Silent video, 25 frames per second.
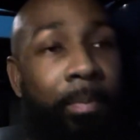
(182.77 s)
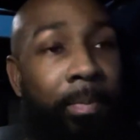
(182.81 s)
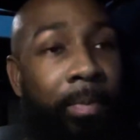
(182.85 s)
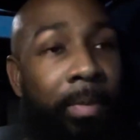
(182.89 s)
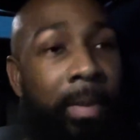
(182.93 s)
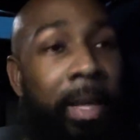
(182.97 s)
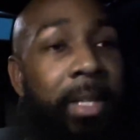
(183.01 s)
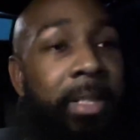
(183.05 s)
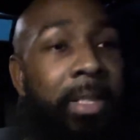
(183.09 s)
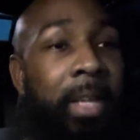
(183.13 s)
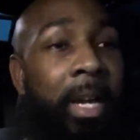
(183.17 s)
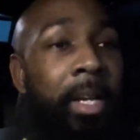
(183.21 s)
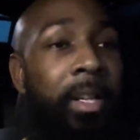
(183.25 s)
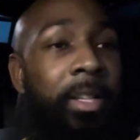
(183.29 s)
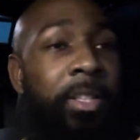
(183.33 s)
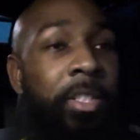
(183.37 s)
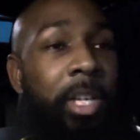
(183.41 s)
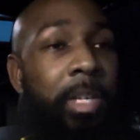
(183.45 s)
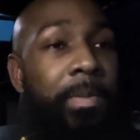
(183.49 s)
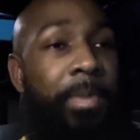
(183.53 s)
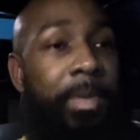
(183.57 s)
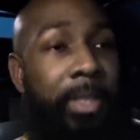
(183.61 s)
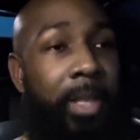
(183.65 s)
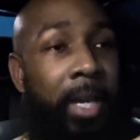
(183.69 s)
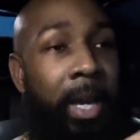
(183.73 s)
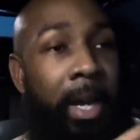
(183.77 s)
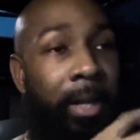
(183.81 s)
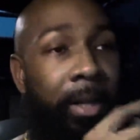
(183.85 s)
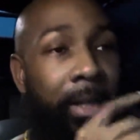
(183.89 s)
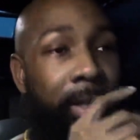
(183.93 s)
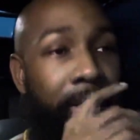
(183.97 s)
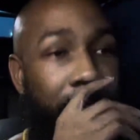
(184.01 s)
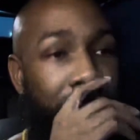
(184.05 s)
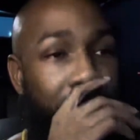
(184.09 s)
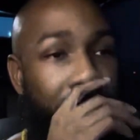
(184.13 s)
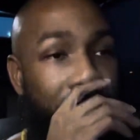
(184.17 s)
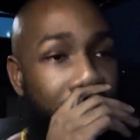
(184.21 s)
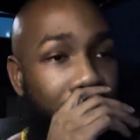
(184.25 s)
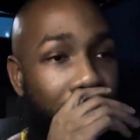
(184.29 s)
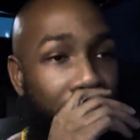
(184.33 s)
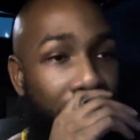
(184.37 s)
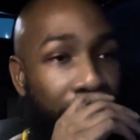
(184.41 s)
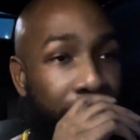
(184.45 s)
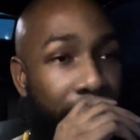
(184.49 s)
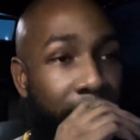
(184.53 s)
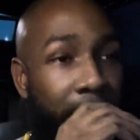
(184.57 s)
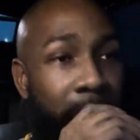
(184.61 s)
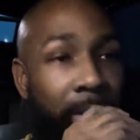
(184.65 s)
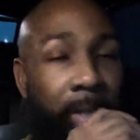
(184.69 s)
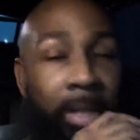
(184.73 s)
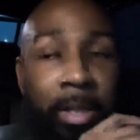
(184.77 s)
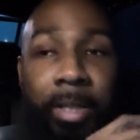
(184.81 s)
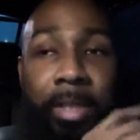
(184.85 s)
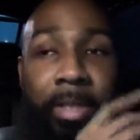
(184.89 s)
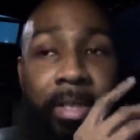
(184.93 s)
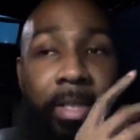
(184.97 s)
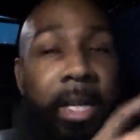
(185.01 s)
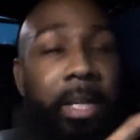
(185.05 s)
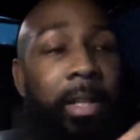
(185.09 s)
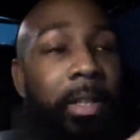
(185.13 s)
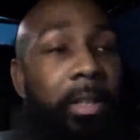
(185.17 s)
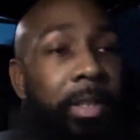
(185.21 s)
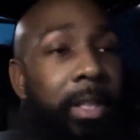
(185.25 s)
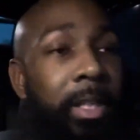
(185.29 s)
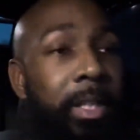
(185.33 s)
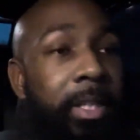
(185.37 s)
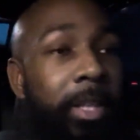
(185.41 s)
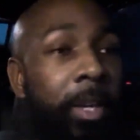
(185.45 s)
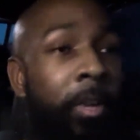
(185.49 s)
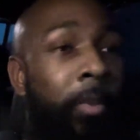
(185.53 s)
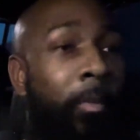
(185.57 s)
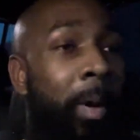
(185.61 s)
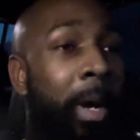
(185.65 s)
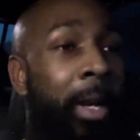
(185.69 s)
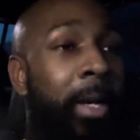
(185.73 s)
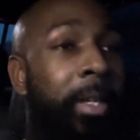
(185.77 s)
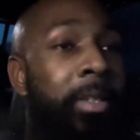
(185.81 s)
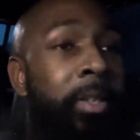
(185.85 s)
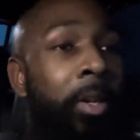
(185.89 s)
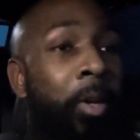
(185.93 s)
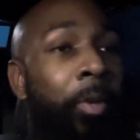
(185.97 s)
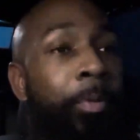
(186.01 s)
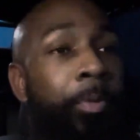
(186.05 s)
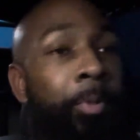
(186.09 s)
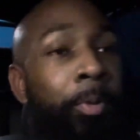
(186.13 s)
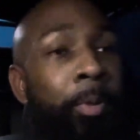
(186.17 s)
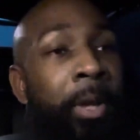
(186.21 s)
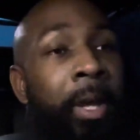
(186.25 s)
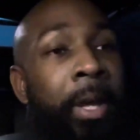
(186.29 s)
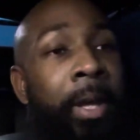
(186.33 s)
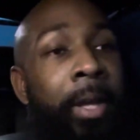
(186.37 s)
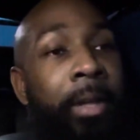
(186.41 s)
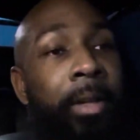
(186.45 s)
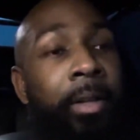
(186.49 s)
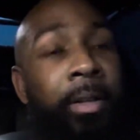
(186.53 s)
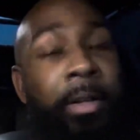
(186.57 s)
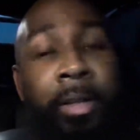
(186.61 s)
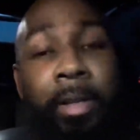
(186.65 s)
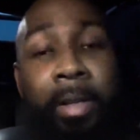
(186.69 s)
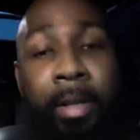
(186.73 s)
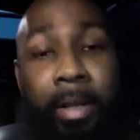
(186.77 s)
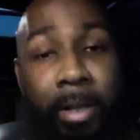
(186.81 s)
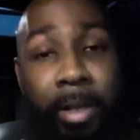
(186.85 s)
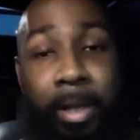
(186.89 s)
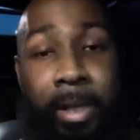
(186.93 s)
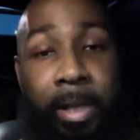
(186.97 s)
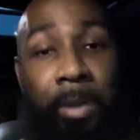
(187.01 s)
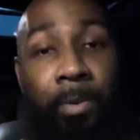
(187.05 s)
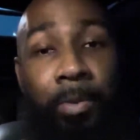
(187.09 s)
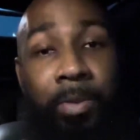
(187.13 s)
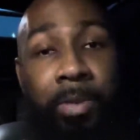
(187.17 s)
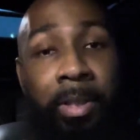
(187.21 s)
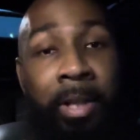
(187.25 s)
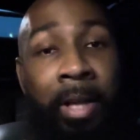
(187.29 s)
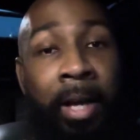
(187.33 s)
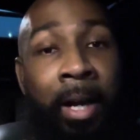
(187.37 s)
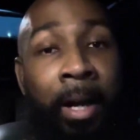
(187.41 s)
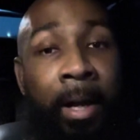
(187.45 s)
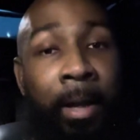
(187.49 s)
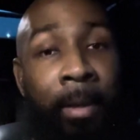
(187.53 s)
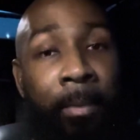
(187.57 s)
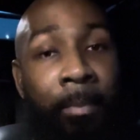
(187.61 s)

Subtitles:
That's how the substance got in his system. To say the least, everybody saw through that, and he was lying.